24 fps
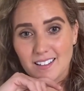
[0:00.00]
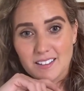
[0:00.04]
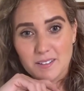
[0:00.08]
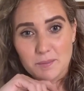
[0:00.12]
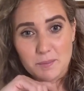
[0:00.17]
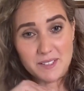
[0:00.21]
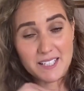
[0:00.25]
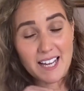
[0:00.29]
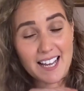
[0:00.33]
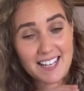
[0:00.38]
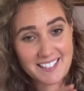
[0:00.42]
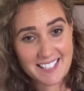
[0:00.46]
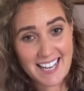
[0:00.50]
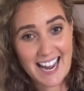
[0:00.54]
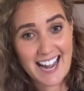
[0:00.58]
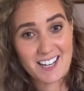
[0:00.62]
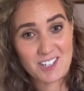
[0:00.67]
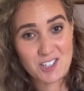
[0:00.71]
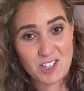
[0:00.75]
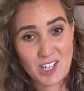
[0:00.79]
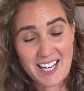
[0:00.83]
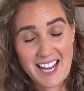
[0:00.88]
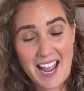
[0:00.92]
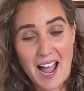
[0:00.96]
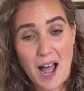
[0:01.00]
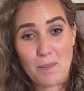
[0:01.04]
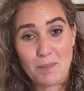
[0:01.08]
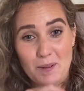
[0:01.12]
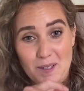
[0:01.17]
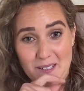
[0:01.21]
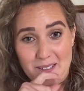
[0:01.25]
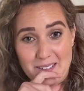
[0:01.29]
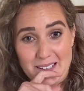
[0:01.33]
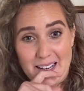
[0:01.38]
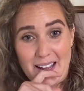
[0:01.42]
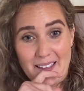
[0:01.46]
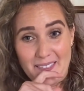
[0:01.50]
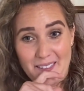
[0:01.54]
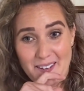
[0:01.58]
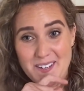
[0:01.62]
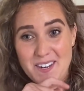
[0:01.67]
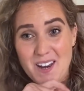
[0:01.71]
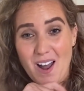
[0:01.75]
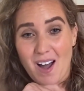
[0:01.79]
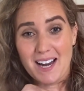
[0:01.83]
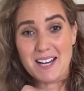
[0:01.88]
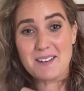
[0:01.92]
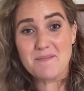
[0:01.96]
Yes, it actually happened. Yeah, the
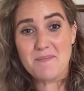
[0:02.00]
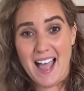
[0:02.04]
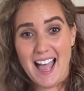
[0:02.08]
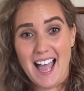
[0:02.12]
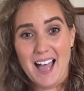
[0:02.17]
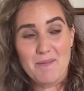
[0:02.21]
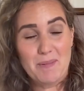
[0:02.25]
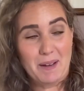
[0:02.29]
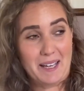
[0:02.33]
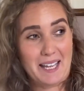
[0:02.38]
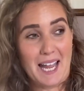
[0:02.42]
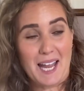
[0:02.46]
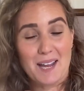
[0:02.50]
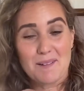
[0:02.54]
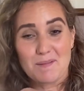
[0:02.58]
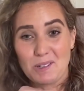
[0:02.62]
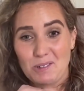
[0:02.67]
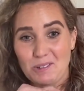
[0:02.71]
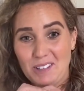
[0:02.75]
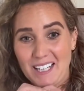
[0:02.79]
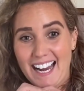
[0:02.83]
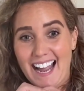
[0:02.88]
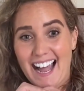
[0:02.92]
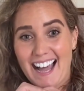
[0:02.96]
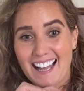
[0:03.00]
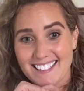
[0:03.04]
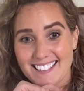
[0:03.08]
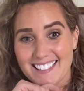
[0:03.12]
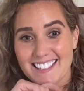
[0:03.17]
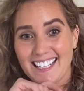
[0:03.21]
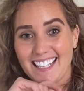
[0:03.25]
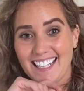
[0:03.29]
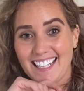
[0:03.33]
nightmare became a reality.